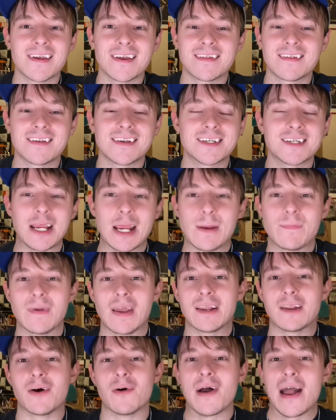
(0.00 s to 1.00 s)
It's a shame
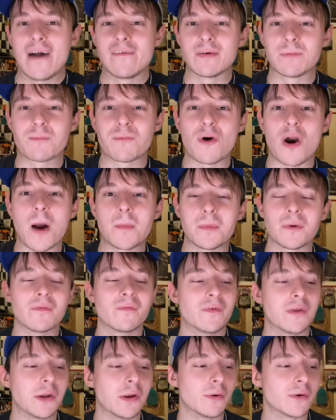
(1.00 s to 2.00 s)
they don't have a proper
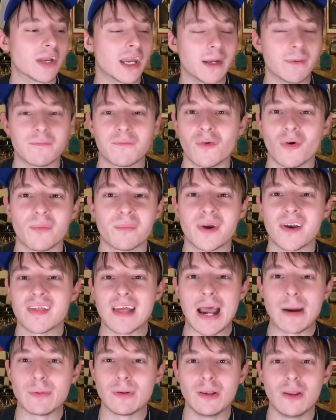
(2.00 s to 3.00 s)
video game for them because
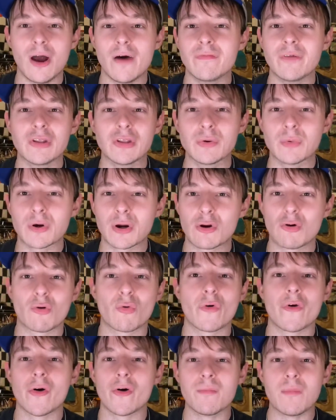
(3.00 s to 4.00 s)
I would love to do a
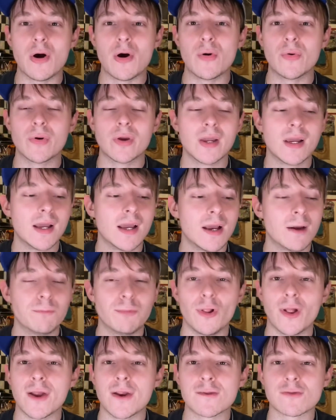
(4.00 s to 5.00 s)
career mode
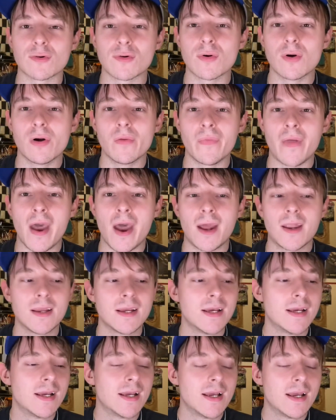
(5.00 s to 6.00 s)
playthrough on that.
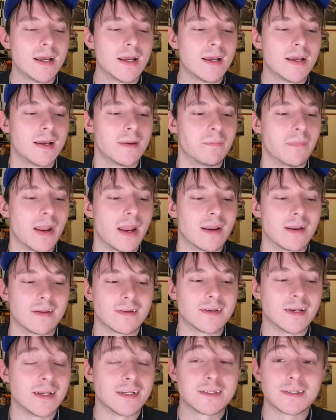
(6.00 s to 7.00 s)
Man,
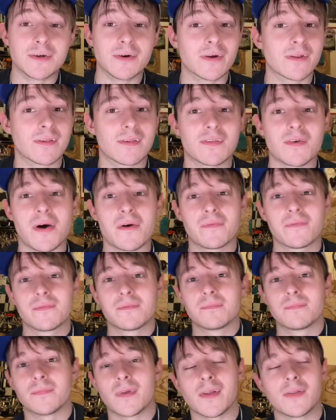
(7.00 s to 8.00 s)
it's good stuff.
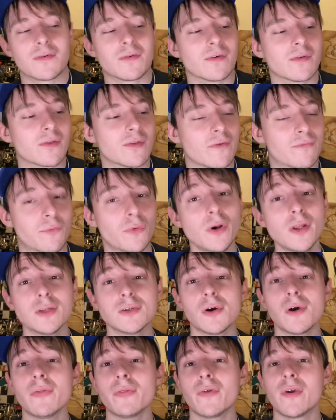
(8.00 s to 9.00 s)
It's good stuff. What did
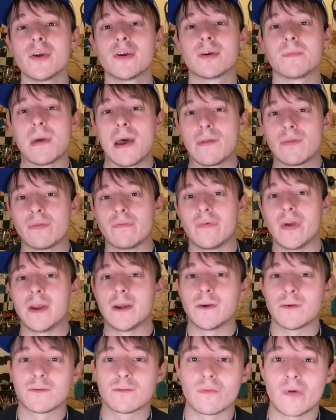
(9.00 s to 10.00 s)
y'all think about the
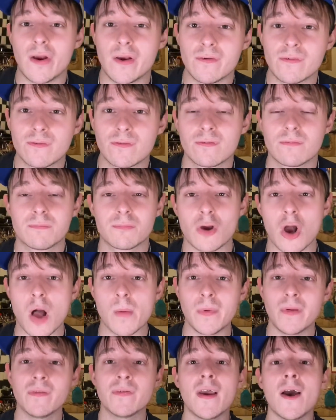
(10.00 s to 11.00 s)
Vegas race?
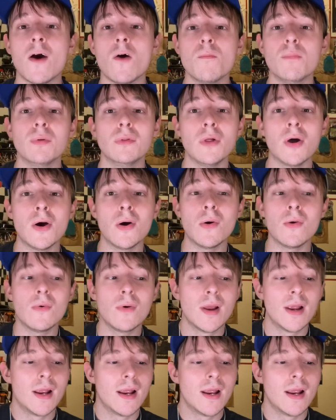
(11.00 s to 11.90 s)
Comment down below.